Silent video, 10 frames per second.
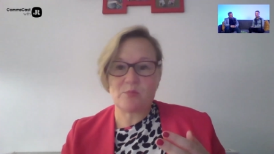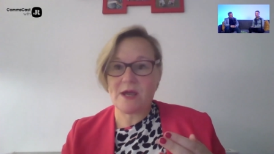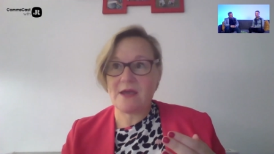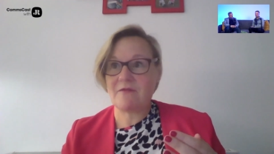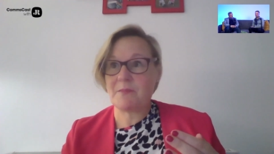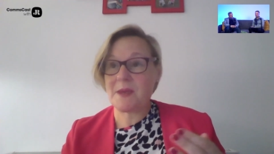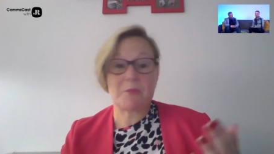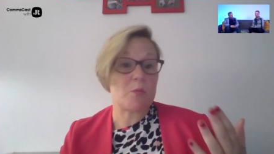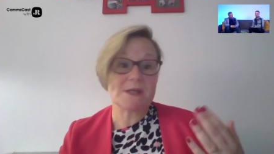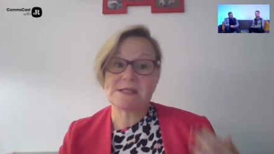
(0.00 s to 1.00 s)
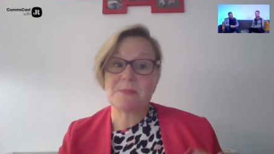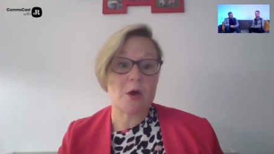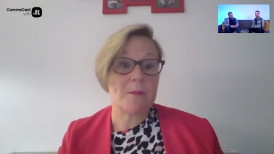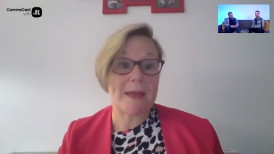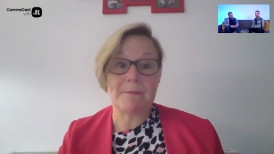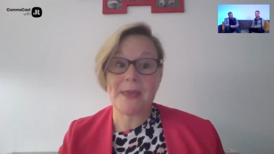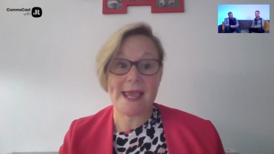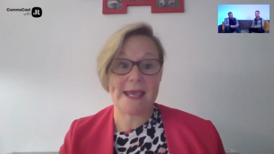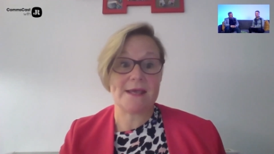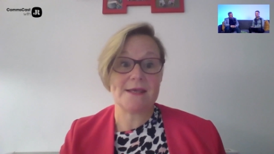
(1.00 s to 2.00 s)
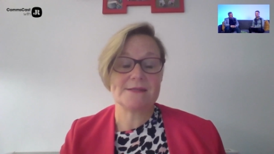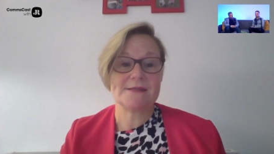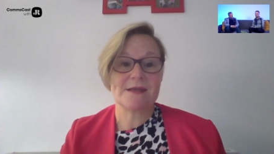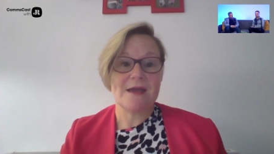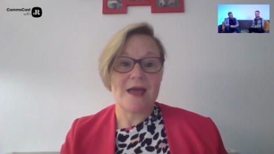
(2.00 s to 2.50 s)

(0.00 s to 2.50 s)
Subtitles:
with people wanting to become MPs.